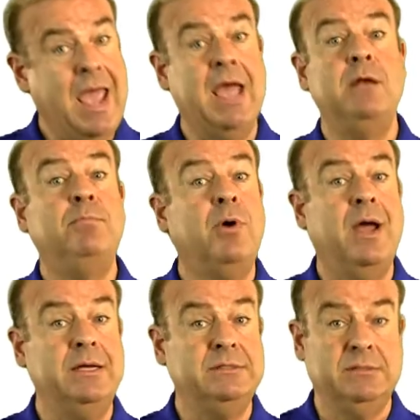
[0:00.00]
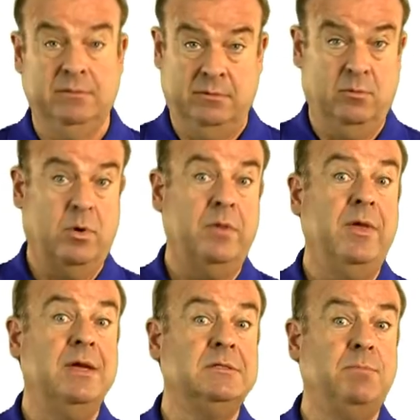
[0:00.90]
and price, what are
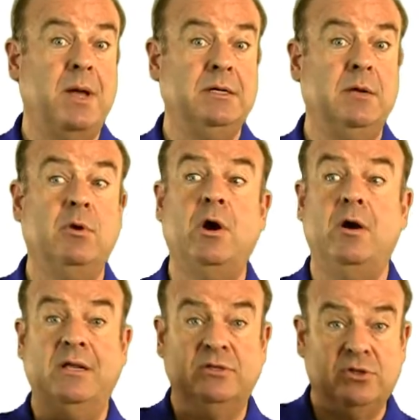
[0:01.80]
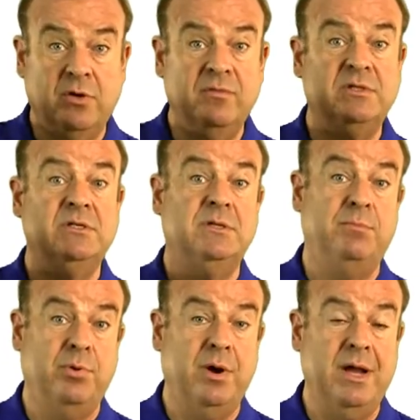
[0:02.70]
they expecting regarding services
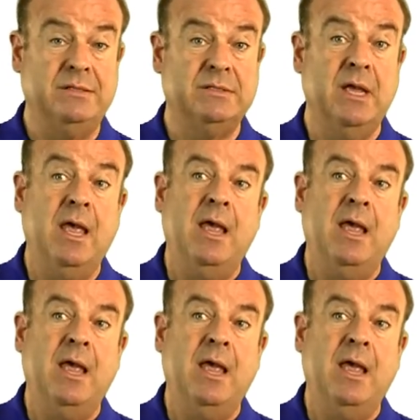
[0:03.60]
and price?